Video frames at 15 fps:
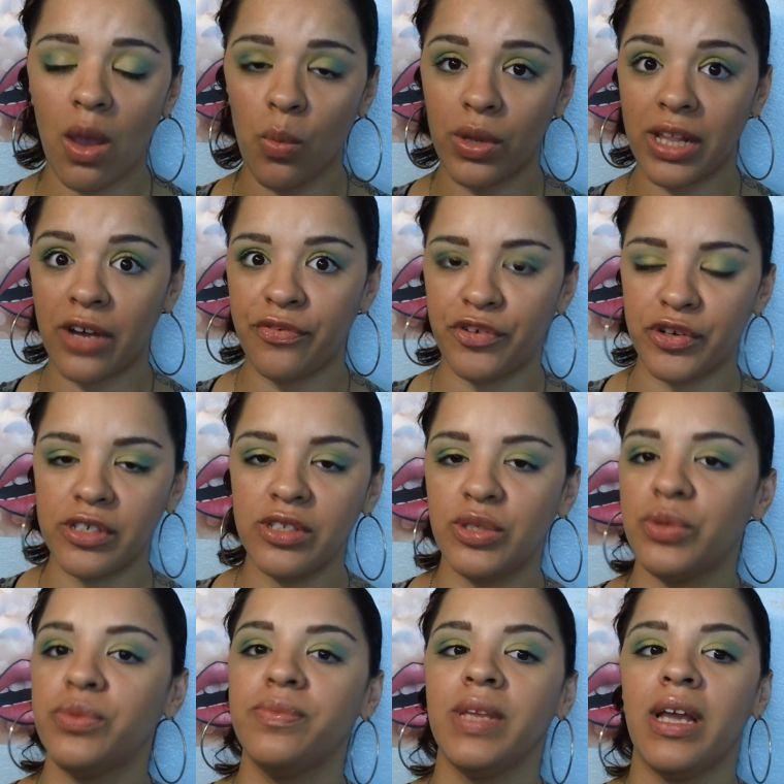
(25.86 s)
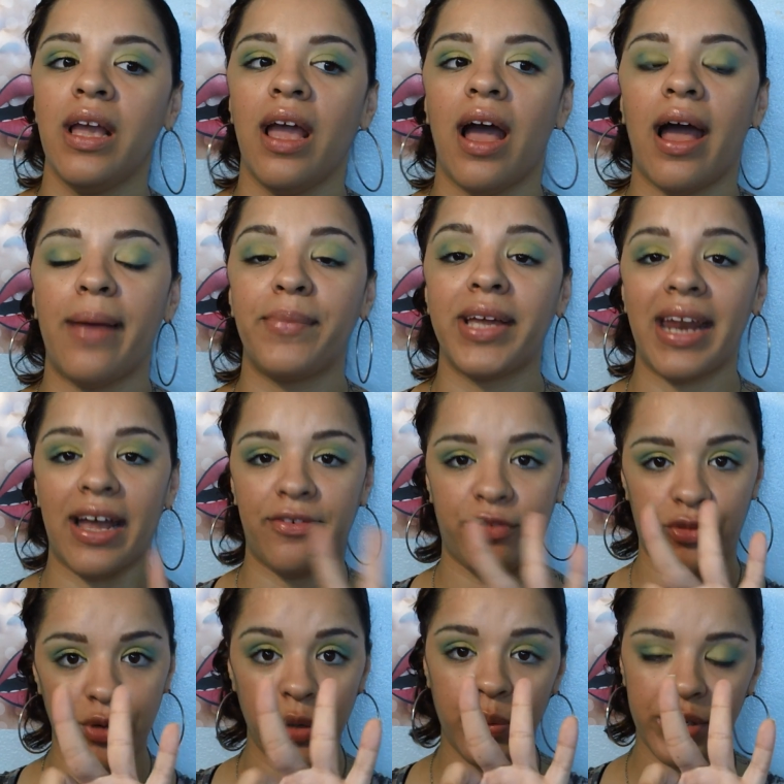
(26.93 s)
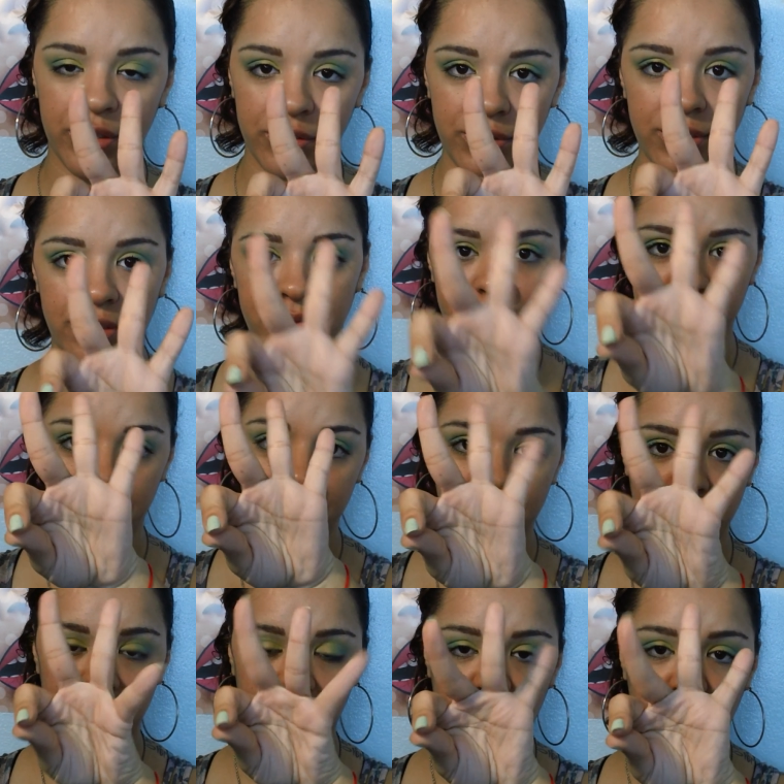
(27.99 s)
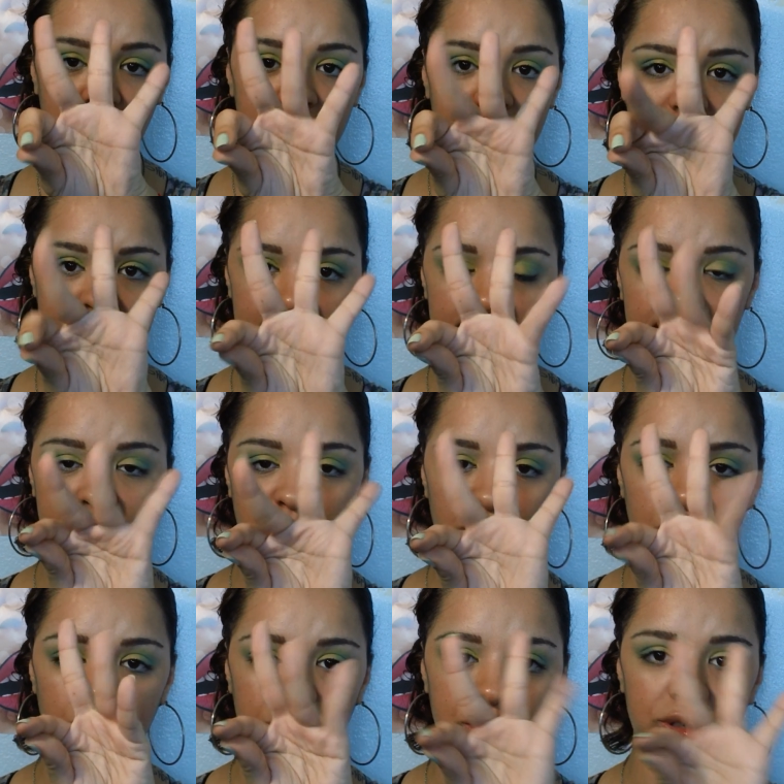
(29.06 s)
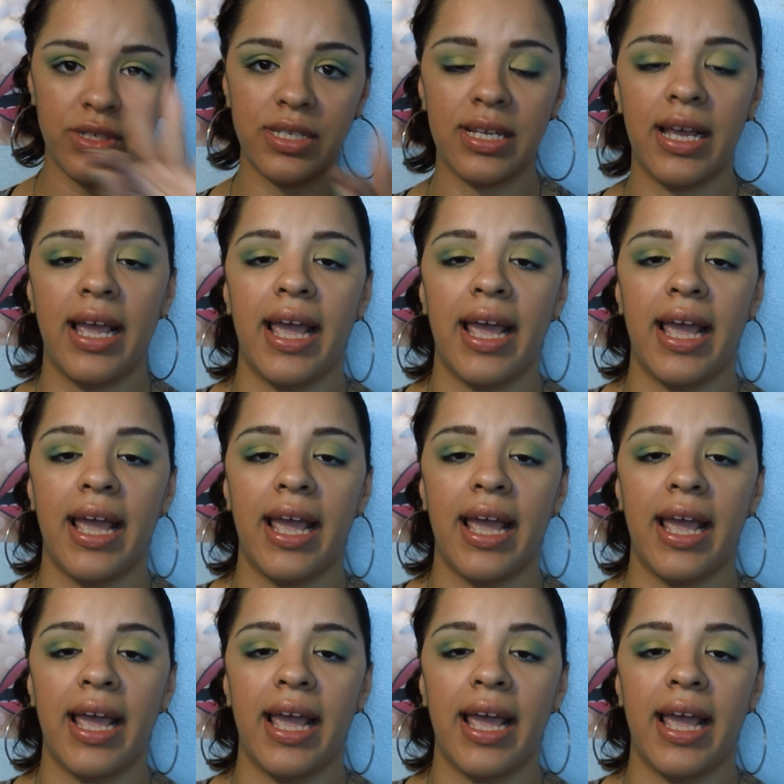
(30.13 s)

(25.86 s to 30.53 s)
without further ado, I'm going to have three winners to my contest, three winners.